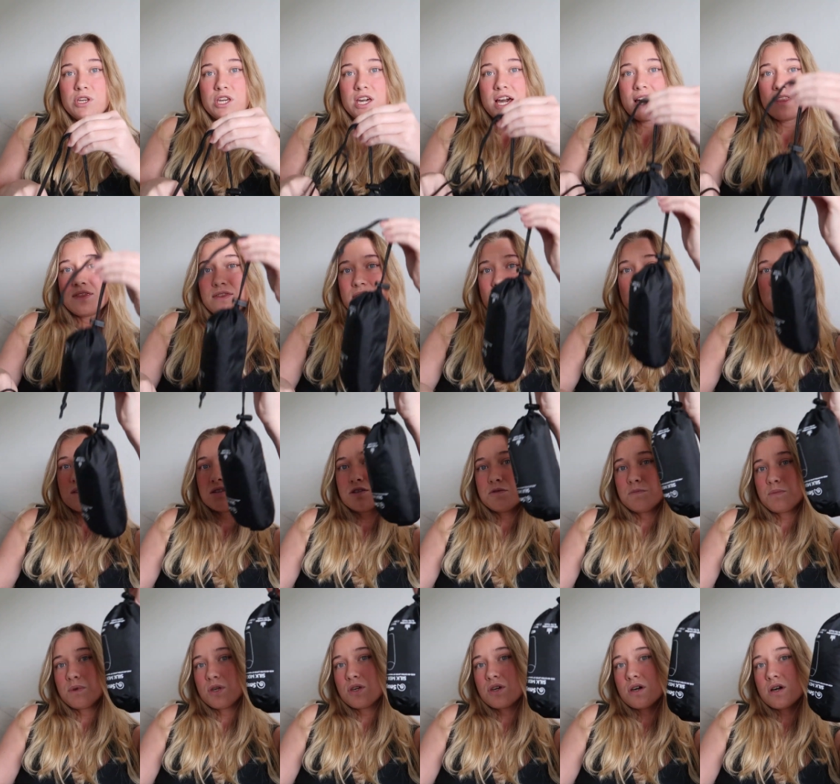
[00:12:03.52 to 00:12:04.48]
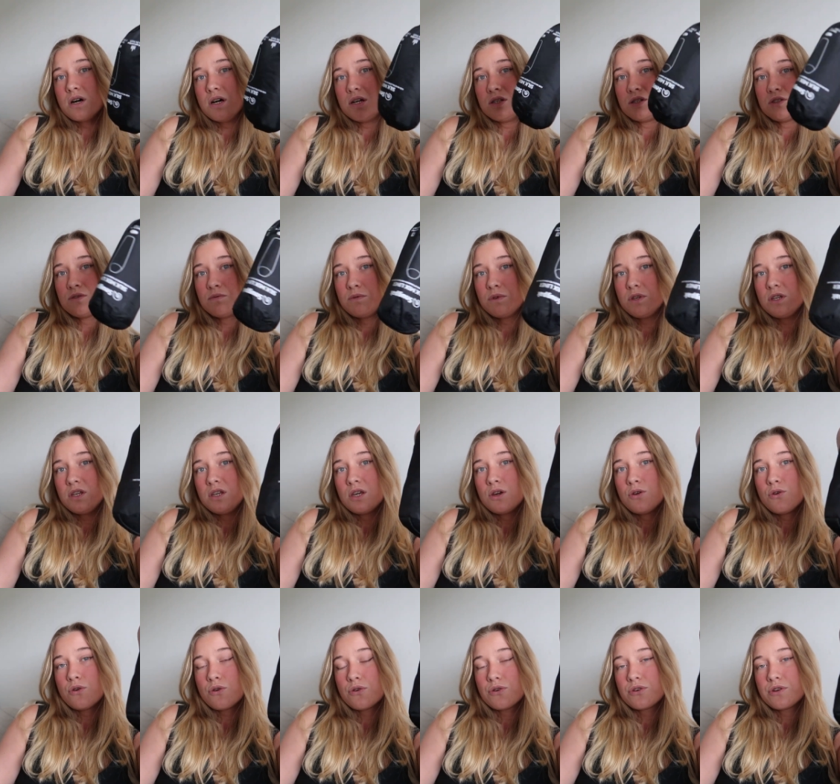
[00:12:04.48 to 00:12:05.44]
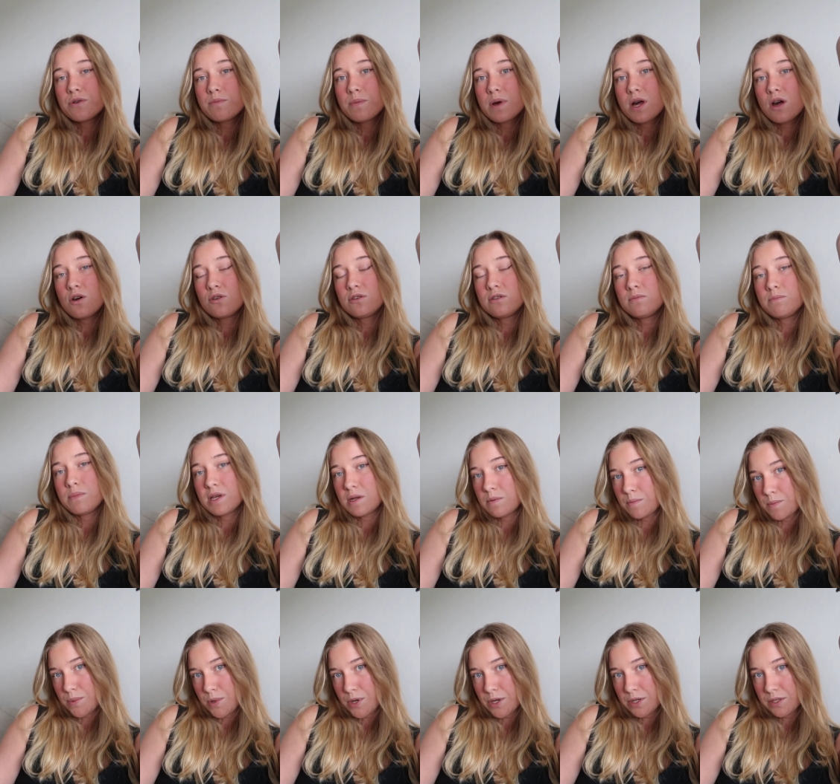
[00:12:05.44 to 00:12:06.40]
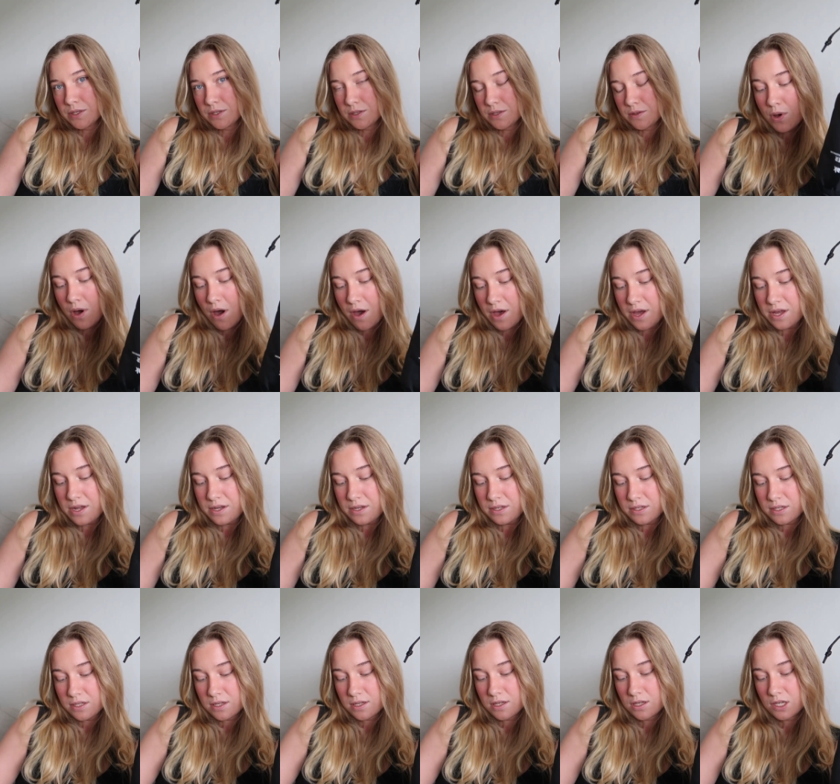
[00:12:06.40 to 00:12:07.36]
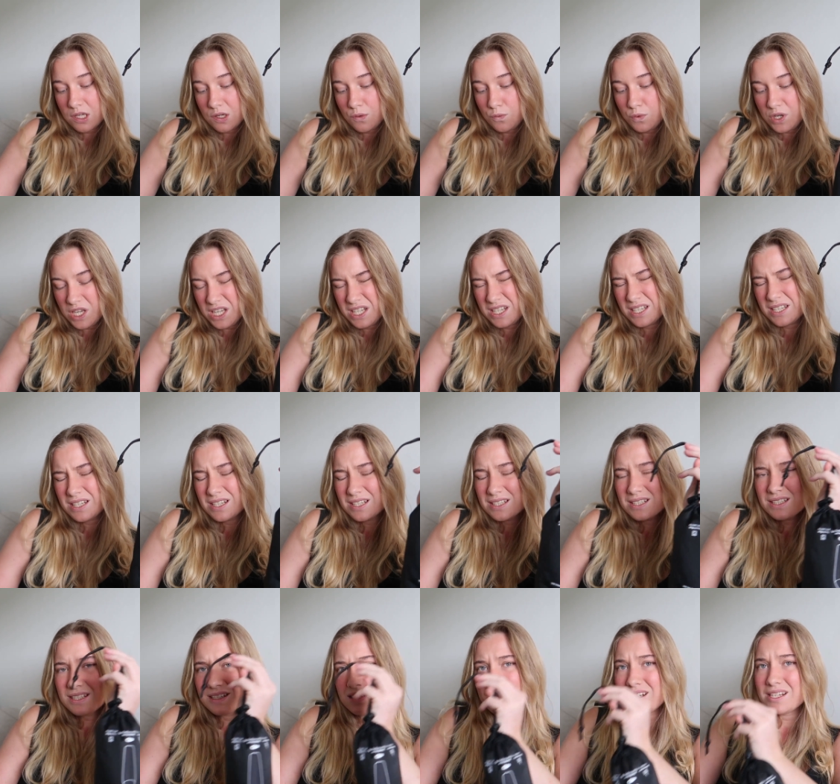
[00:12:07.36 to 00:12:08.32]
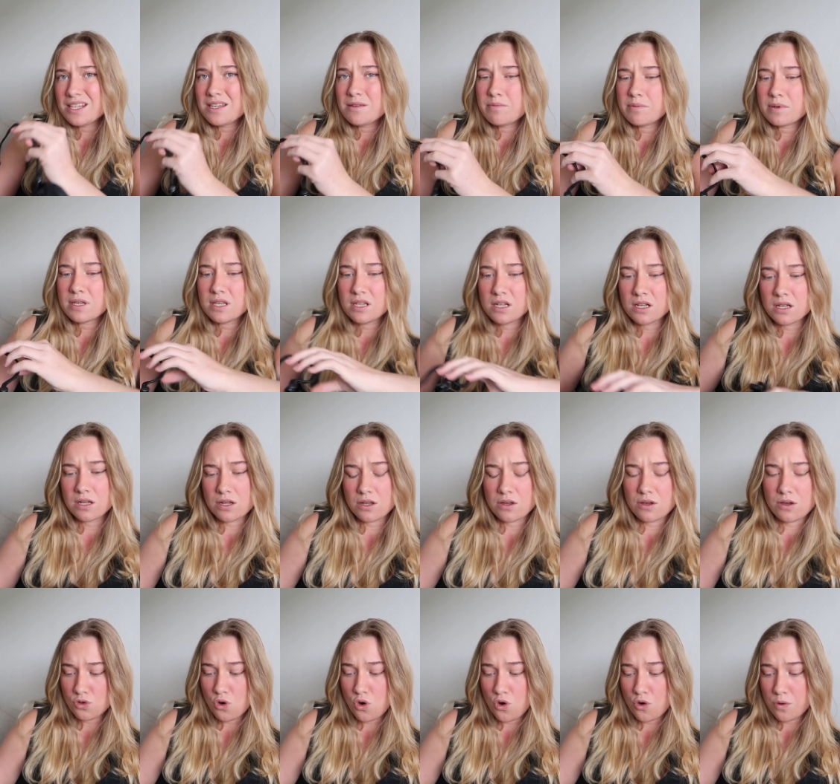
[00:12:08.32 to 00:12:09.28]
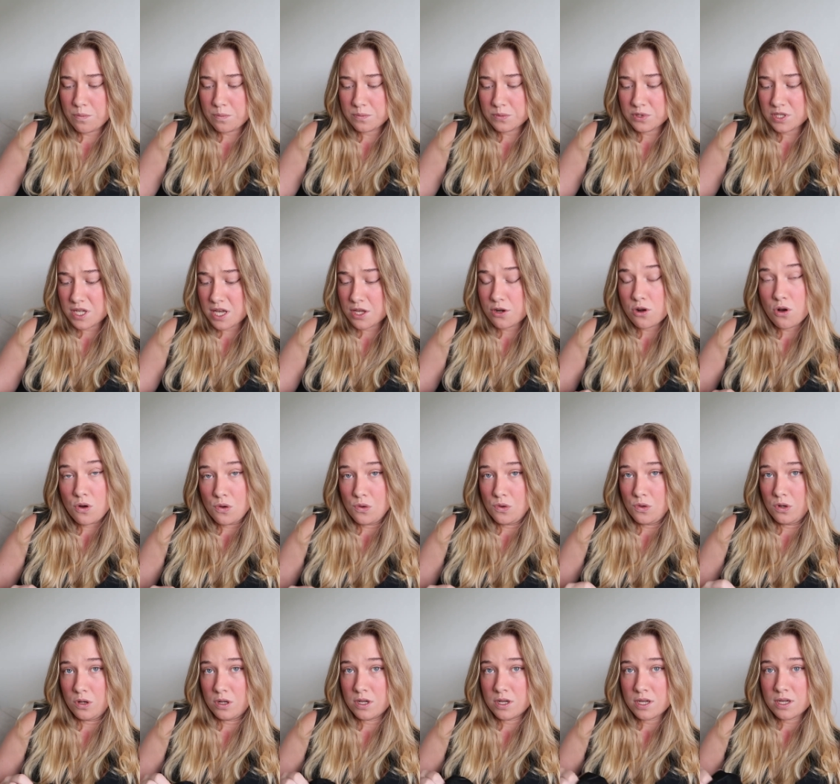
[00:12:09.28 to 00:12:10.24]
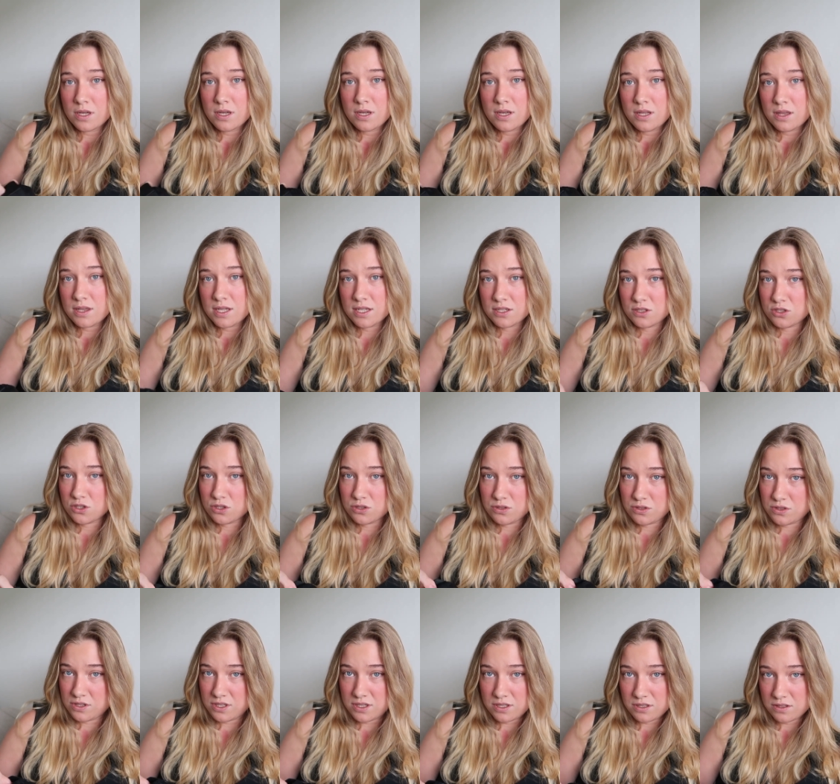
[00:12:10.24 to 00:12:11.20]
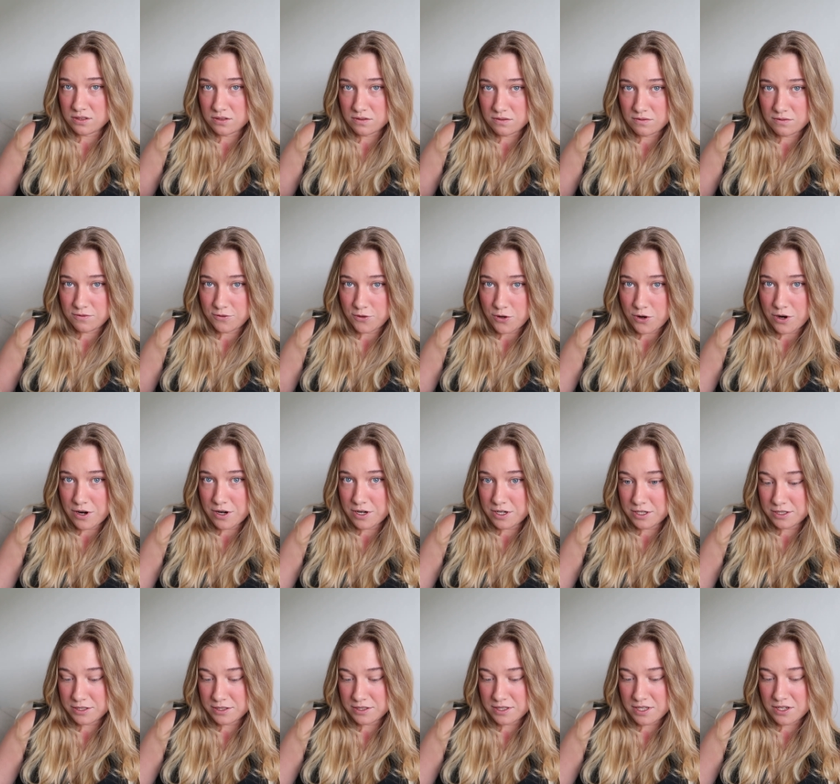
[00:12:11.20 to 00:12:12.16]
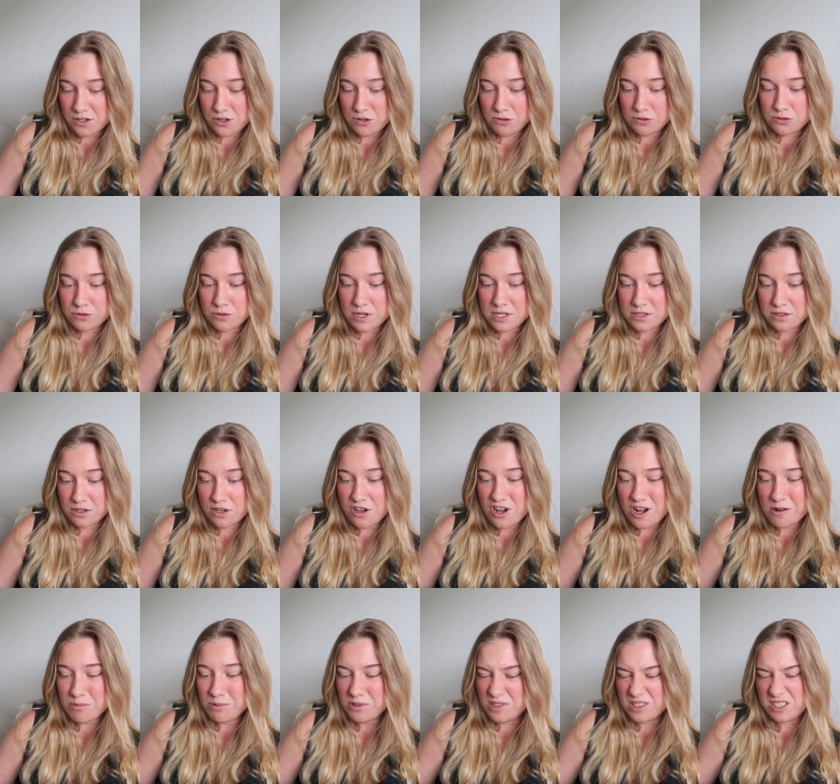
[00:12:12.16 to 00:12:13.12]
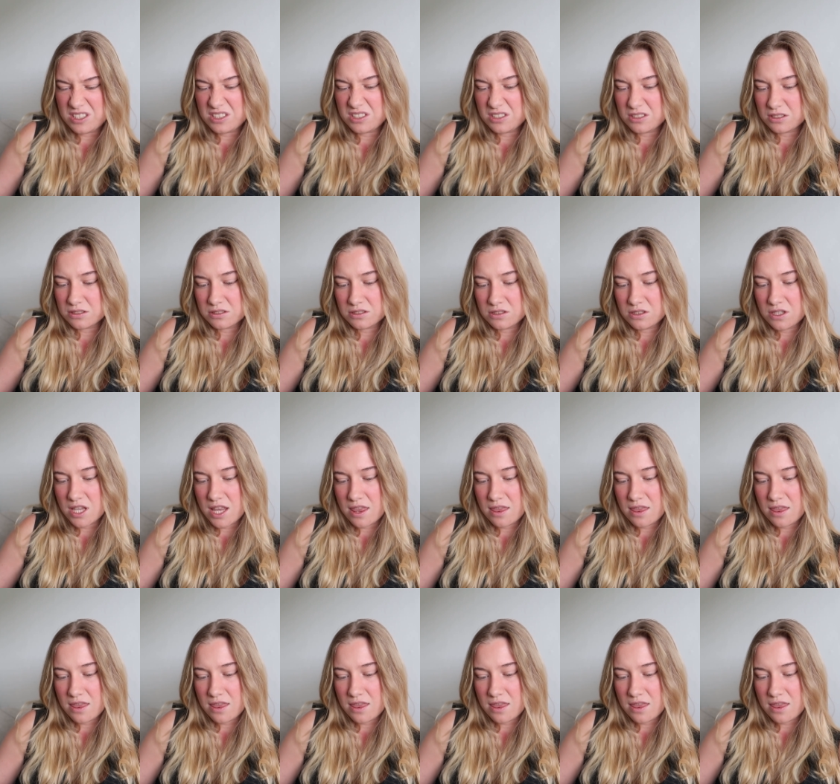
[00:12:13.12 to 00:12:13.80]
We got this because we heard about bedbugs, but we didn't sleep in the dorms at all. That just isn't for us, and also as a couple it's just